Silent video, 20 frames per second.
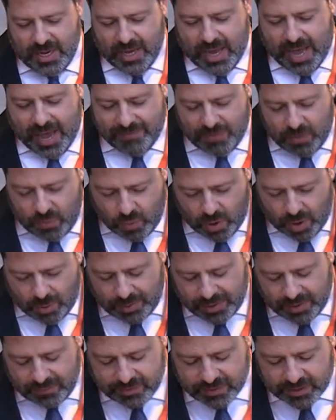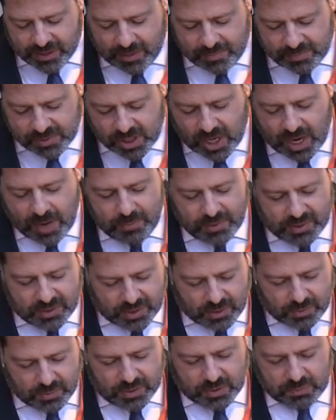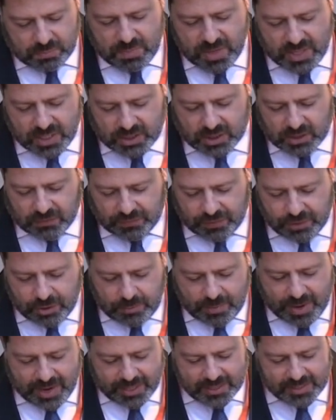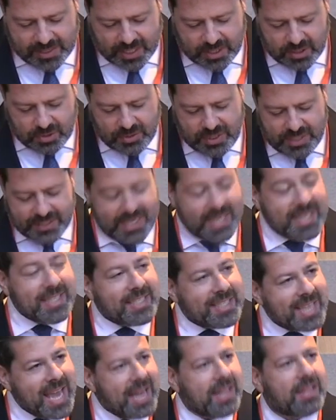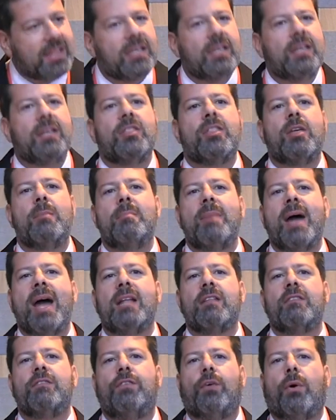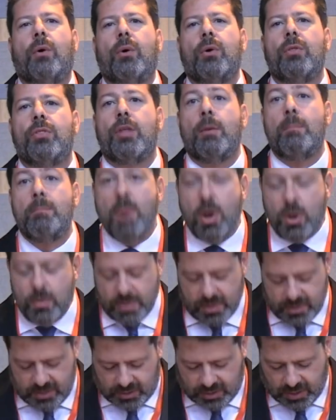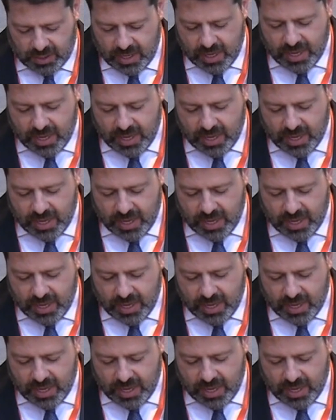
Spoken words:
Having worked with him for some time when he was Minister for Europe, I can tell you he's exactly the man for the moment,